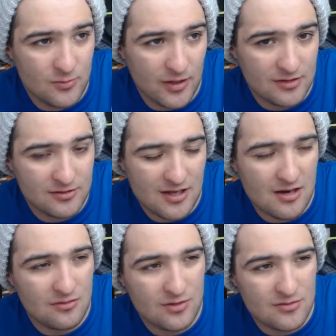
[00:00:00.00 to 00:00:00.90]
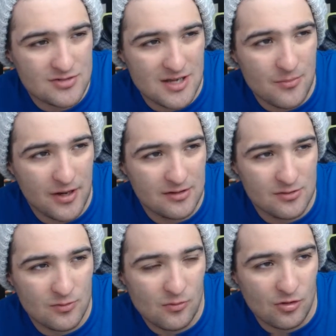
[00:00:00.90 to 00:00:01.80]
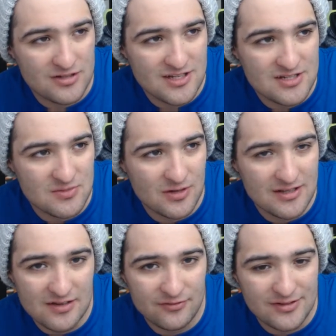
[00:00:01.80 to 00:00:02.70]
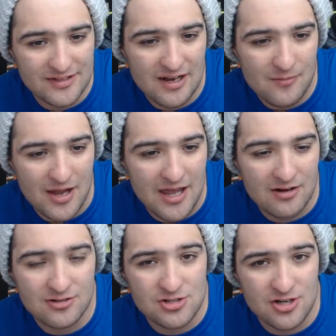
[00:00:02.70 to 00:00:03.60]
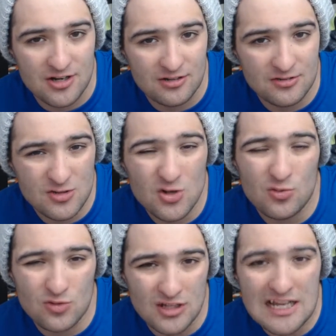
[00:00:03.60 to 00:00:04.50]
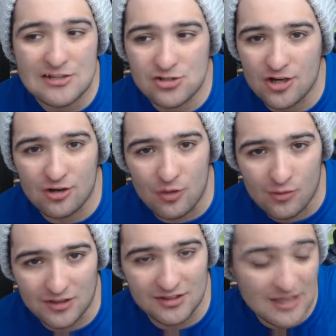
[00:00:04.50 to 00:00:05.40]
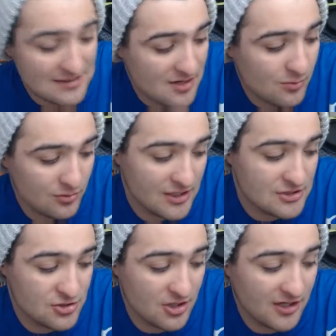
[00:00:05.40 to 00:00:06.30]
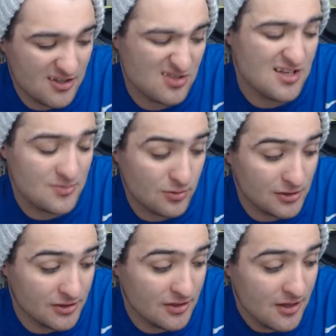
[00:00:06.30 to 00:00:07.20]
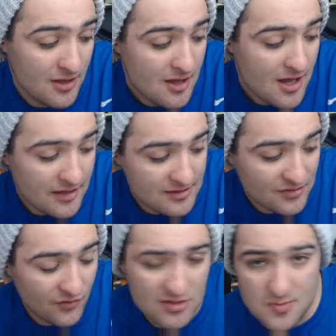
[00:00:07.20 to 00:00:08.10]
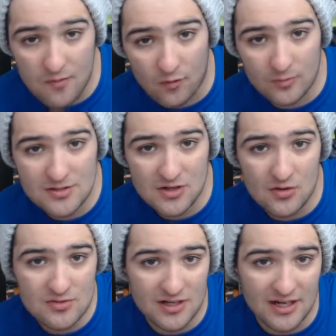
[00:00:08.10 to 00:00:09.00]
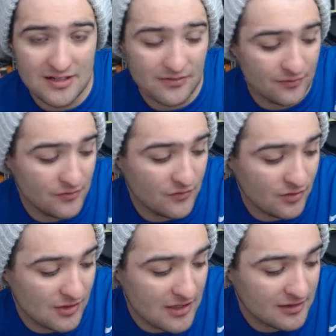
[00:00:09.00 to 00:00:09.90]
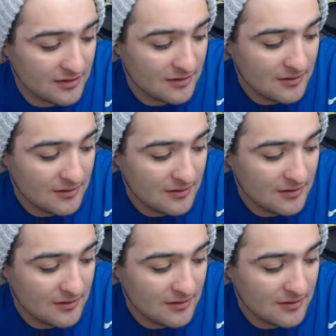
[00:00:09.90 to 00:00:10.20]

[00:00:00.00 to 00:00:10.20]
pay. I don't want to say I pay a little bit more attention, but I definitely did have my head on straight. A lot straighter at work the last couple days drinking it, so that's pretty good. And then as far as performance goes, I definitely feel like,